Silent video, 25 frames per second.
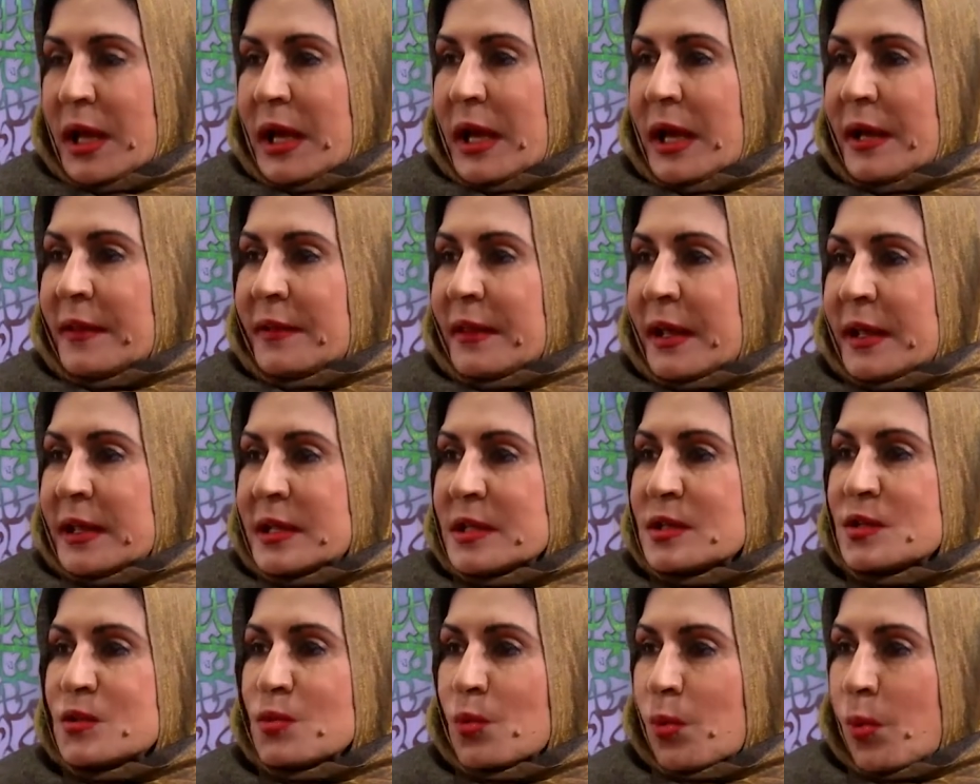And that
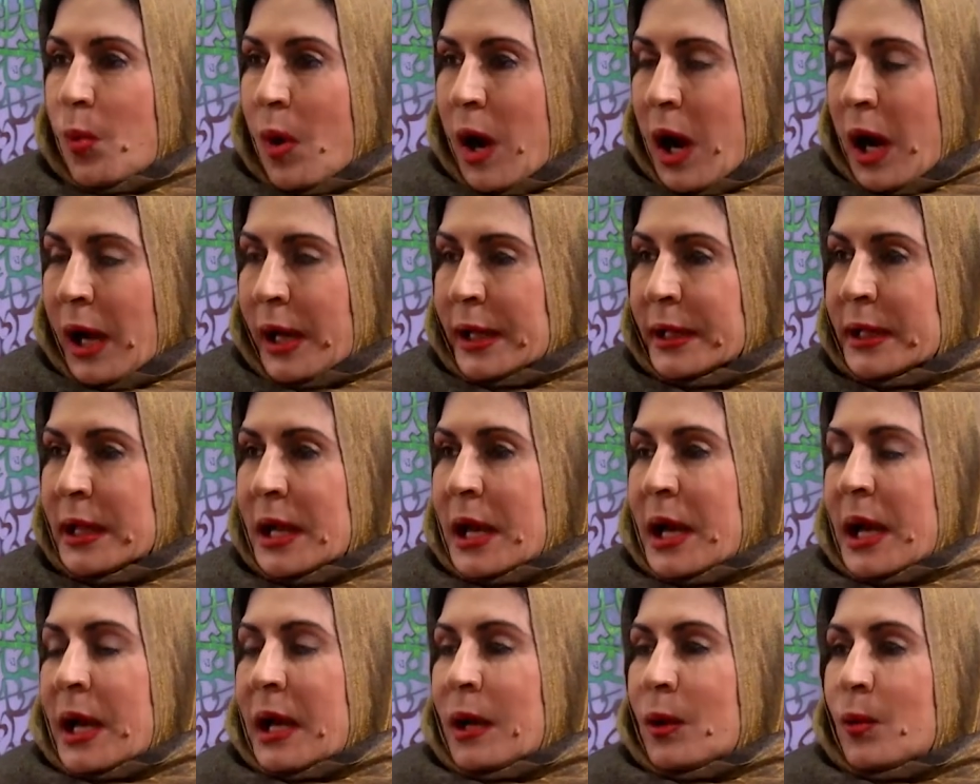is why
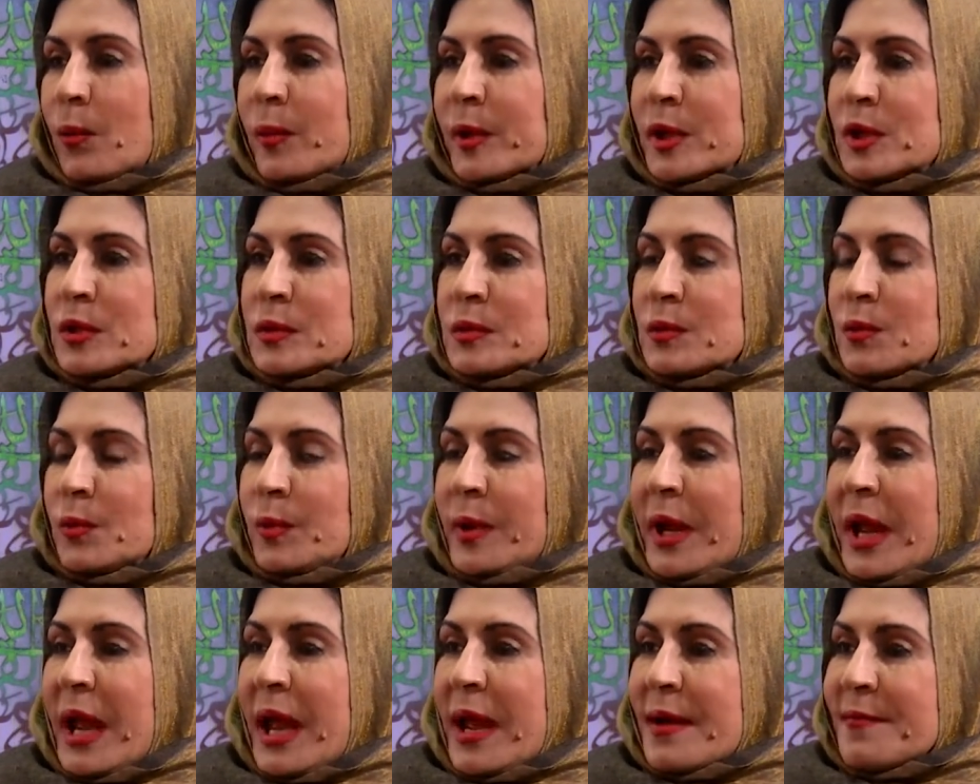we,
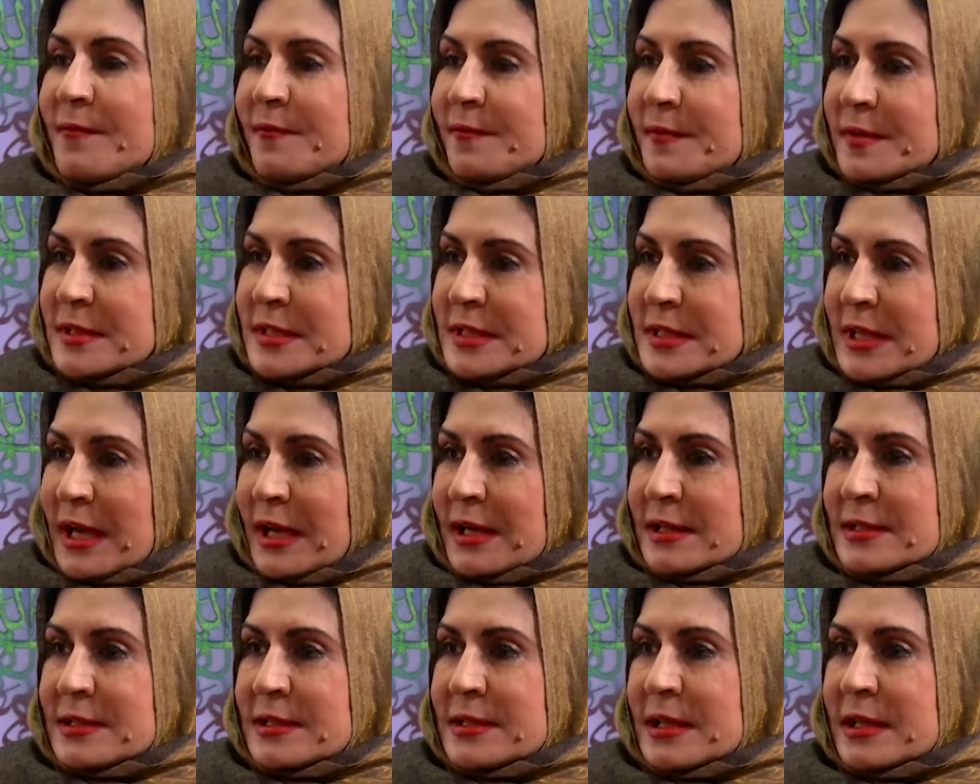we
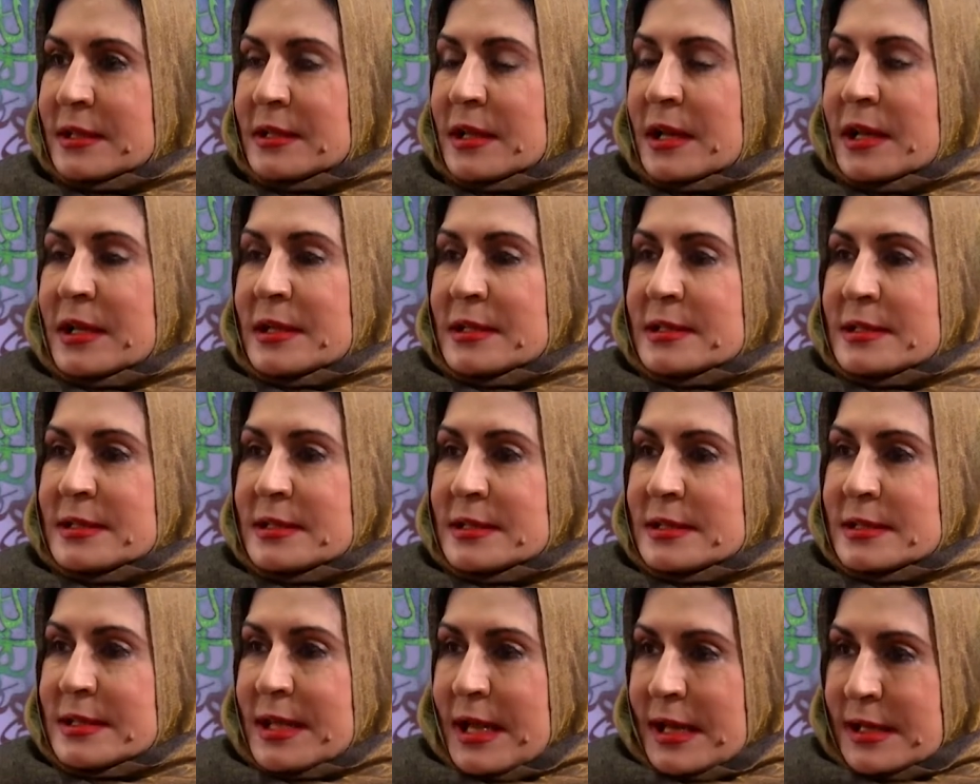emphasize that
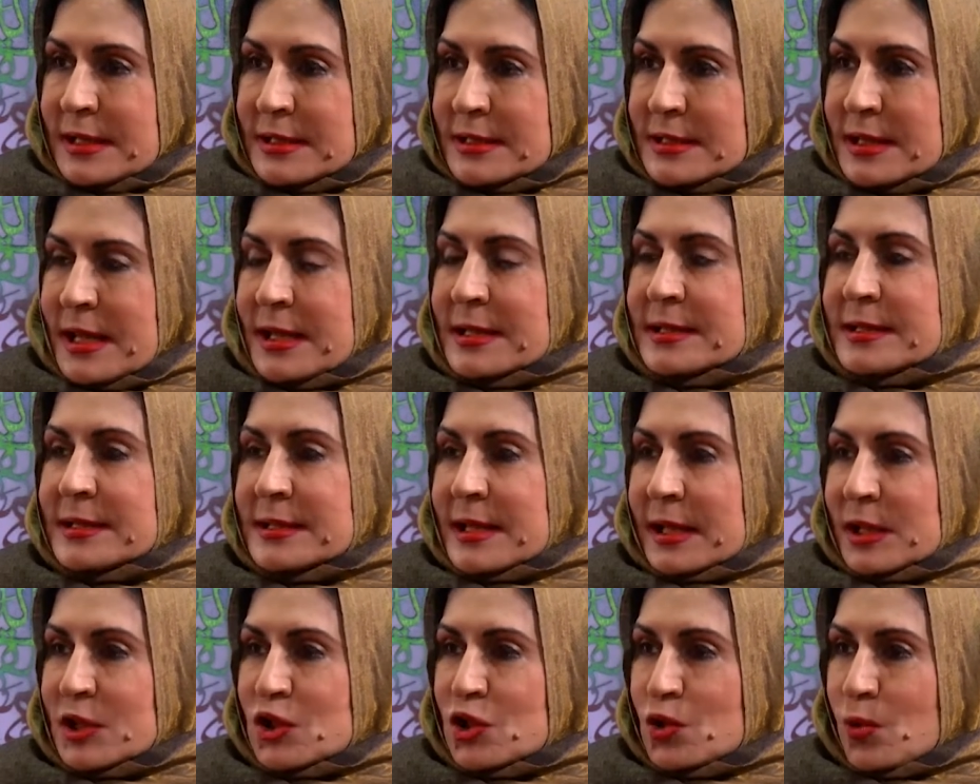sex and
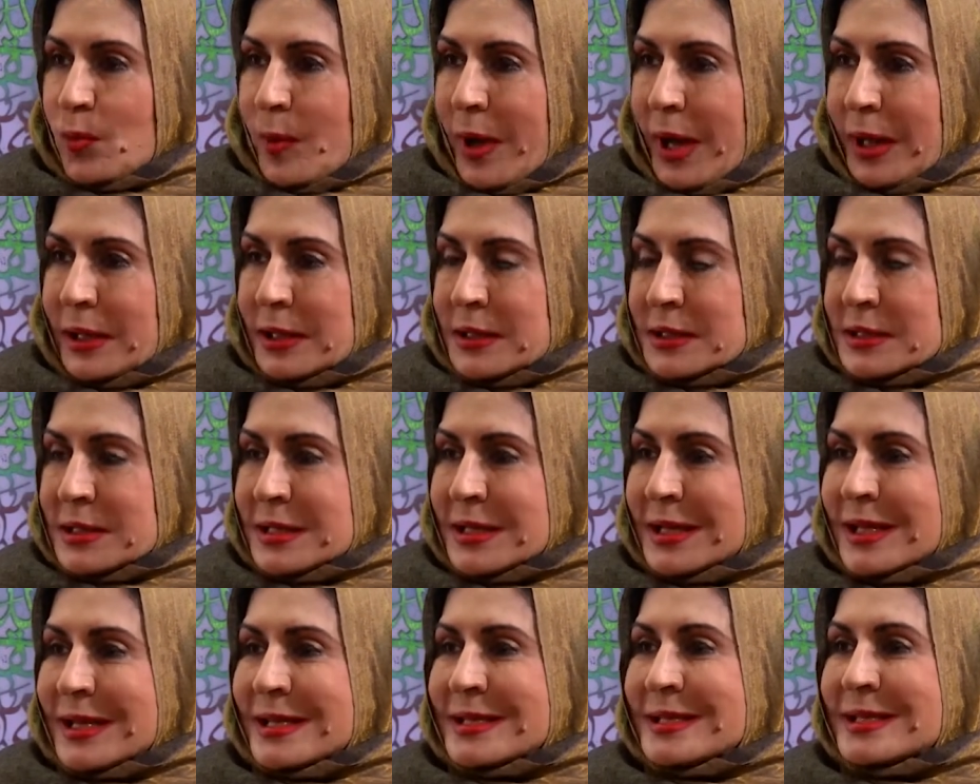
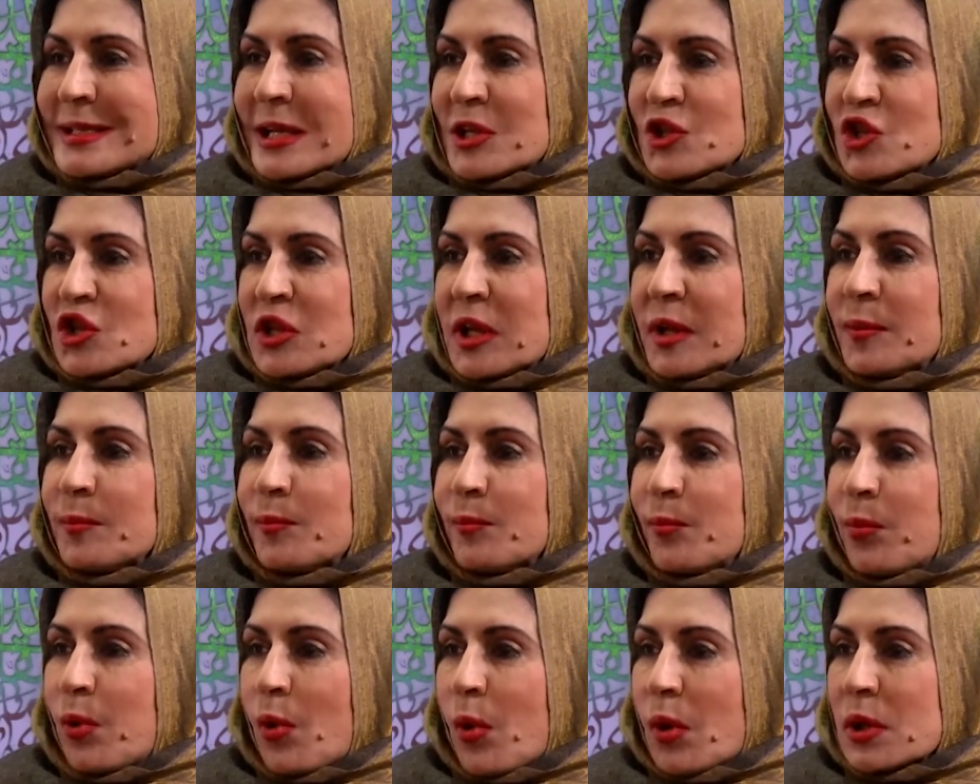sexuality is such an
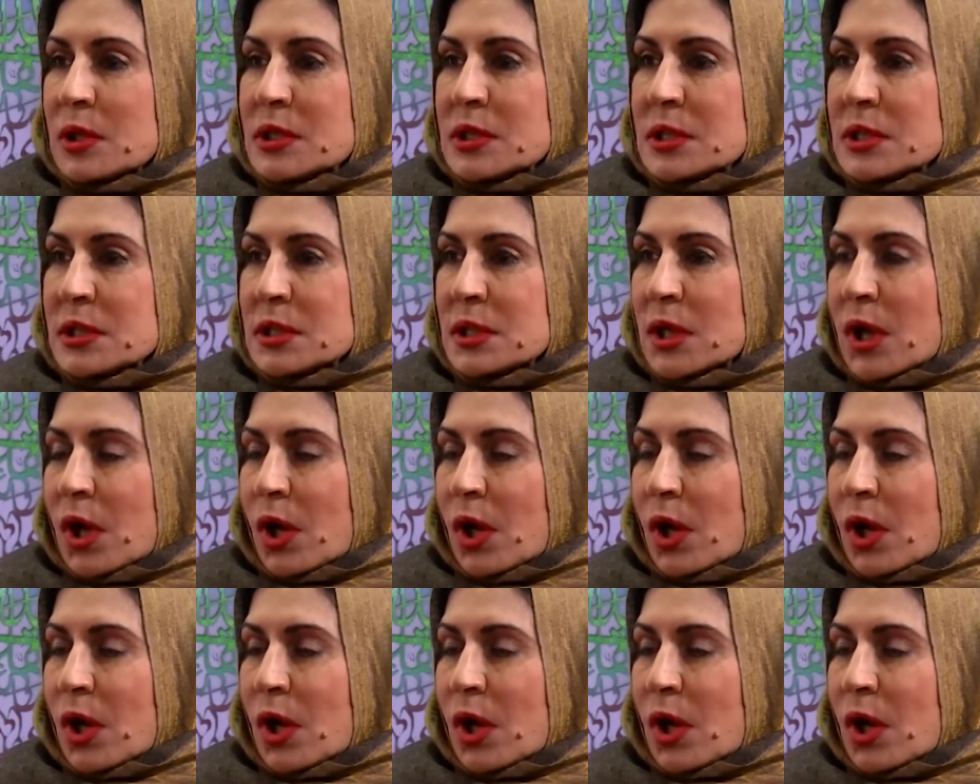important